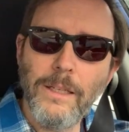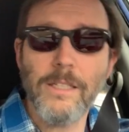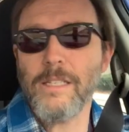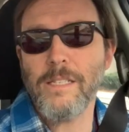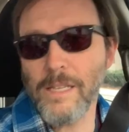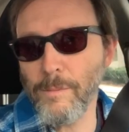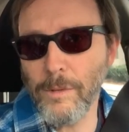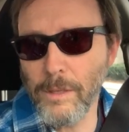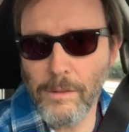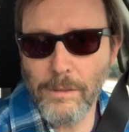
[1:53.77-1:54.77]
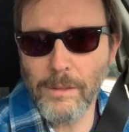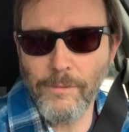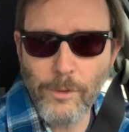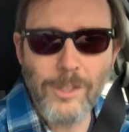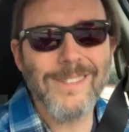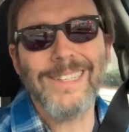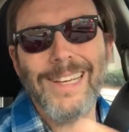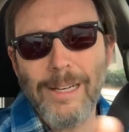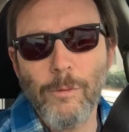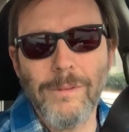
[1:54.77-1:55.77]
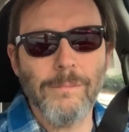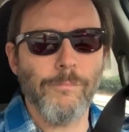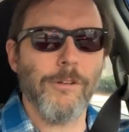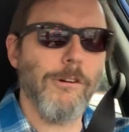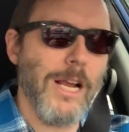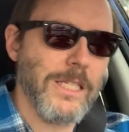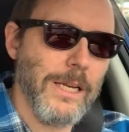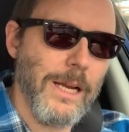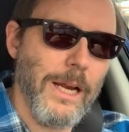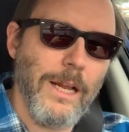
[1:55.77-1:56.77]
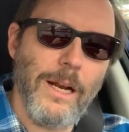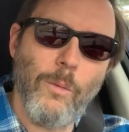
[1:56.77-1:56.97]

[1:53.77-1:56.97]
It's December the 31st. Yeah, I procrastinated.